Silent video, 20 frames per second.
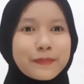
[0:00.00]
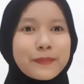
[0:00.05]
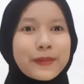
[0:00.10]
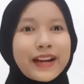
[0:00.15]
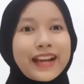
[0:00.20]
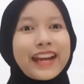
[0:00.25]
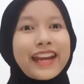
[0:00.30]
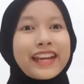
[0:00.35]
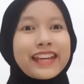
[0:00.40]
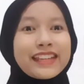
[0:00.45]

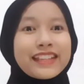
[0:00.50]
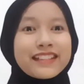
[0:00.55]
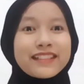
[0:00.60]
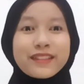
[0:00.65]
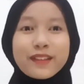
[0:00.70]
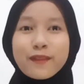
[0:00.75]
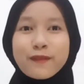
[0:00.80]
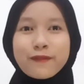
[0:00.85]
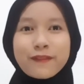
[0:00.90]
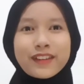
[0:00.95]
Pray
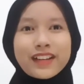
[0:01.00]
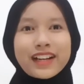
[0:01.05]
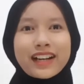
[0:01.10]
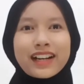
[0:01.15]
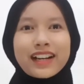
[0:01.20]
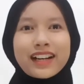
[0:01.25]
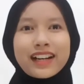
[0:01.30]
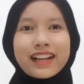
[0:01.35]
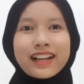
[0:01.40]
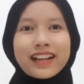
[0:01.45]
is over.
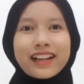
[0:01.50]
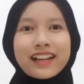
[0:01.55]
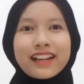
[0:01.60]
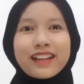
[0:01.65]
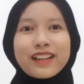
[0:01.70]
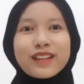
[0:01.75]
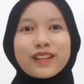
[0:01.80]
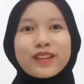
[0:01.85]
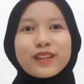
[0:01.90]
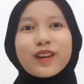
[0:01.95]

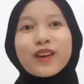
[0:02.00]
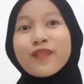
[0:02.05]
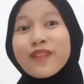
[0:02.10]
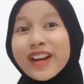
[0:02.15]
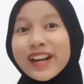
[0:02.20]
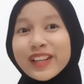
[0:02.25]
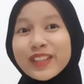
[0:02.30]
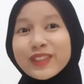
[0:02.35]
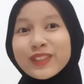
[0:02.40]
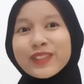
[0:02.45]
How
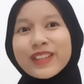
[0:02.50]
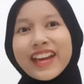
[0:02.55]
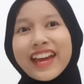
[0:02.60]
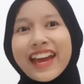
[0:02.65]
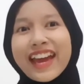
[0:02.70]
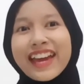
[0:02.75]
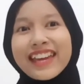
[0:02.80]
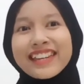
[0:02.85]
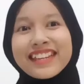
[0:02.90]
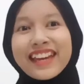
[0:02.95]
are you
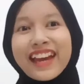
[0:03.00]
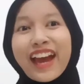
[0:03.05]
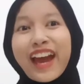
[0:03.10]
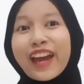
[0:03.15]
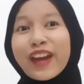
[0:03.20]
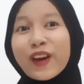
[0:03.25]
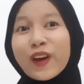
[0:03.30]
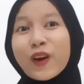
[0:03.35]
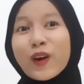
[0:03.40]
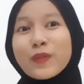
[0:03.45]
today?
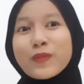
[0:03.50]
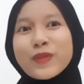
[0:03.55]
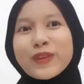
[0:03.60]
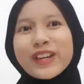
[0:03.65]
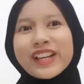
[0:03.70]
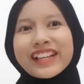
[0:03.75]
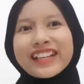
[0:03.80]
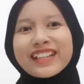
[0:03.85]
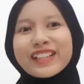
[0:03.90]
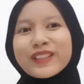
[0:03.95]
I hope
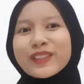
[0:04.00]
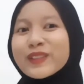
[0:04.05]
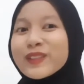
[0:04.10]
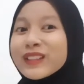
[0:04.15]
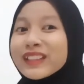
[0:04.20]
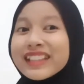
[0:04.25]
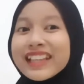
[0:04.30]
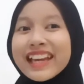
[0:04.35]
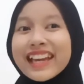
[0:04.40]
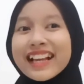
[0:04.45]
you are in
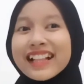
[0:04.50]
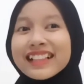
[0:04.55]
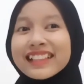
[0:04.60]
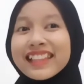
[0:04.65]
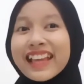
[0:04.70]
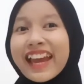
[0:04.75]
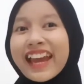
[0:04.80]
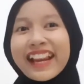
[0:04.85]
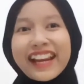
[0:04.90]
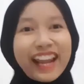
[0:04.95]
good
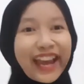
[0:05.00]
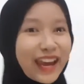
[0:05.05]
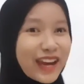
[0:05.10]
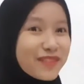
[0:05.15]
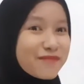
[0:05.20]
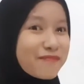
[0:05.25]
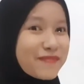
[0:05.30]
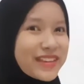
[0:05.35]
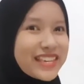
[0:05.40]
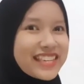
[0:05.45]
health and
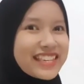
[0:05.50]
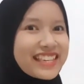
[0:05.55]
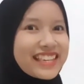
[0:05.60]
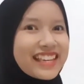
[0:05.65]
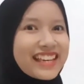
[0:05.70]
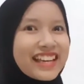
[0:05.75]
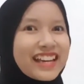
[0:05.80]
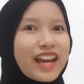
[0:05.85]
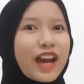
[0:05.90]
happy.